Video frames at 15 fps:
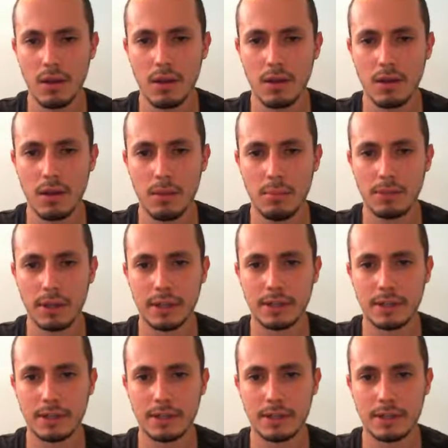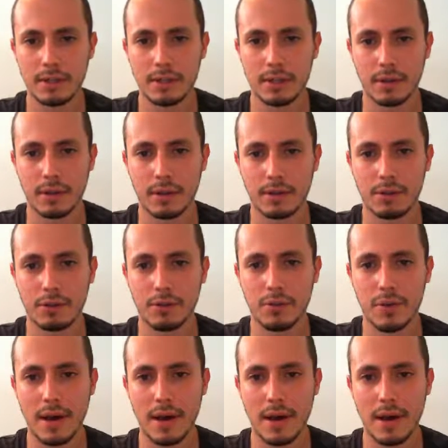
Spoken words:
he played to